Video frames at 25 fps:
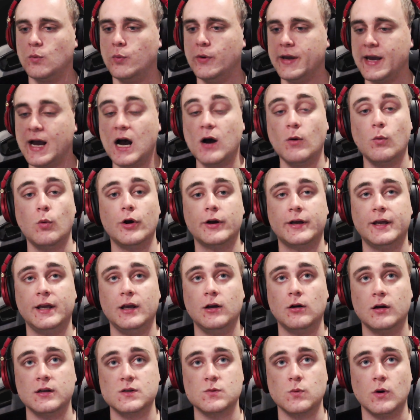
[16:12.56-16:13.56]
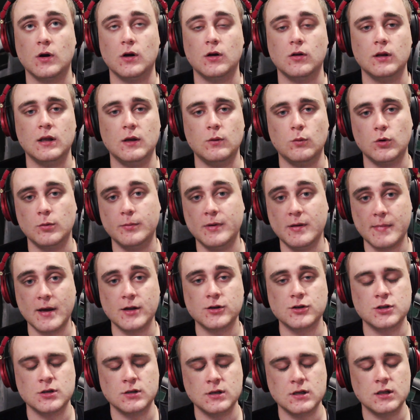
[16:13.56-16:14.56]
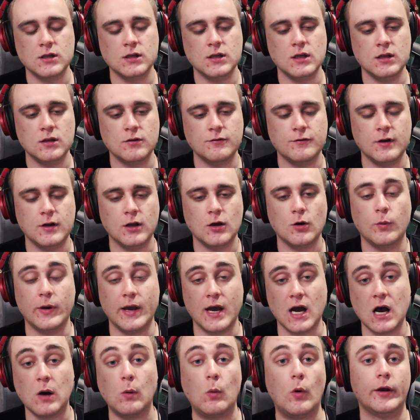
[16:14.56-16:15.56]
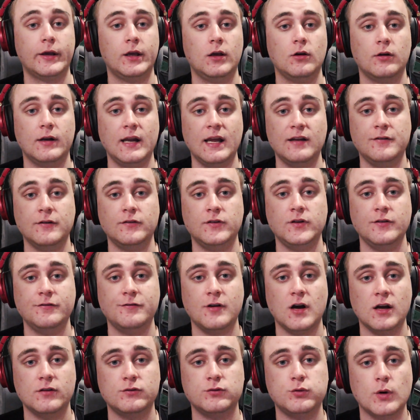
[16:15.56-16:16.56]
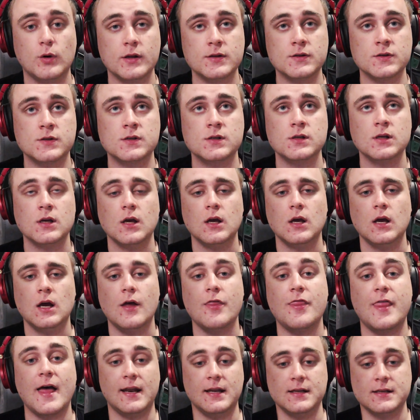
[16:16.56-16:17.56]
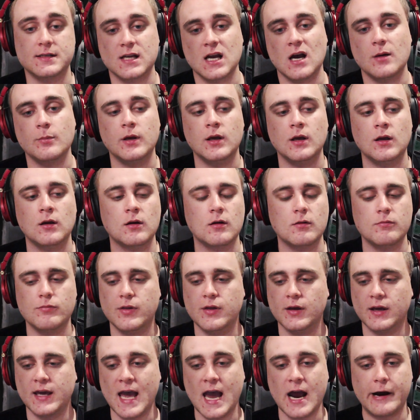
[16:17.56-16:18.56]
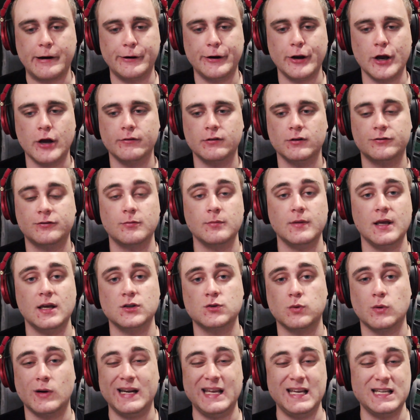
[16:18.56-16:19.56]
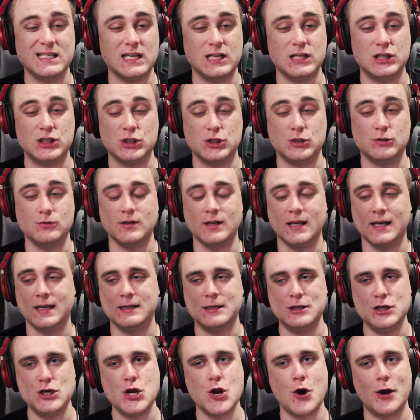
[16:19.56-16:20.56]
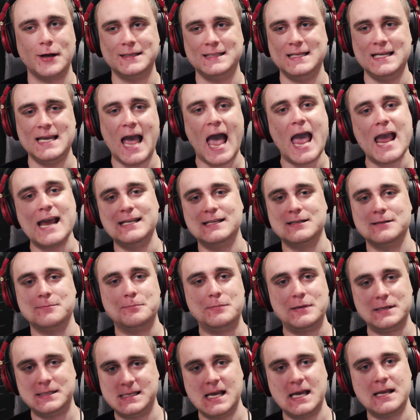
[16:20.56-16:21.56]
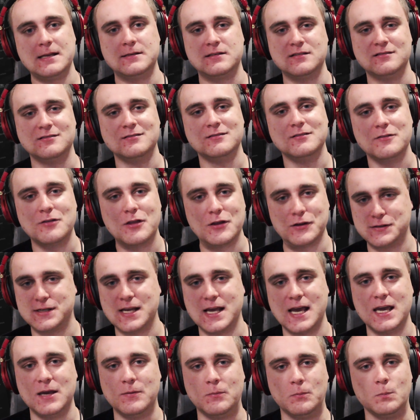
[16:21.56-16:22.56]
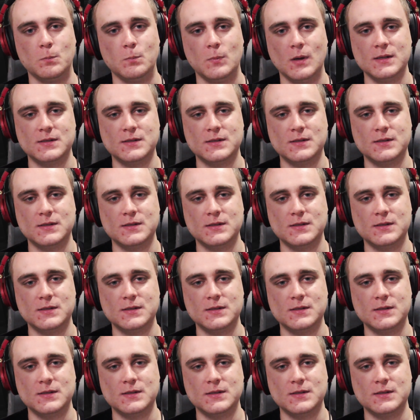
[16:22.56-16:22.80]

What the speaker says: We are working on as well, it will be mentioned in the video, we are working on N55 ones. That is coming. The carryover from the N20 is like 98% the same.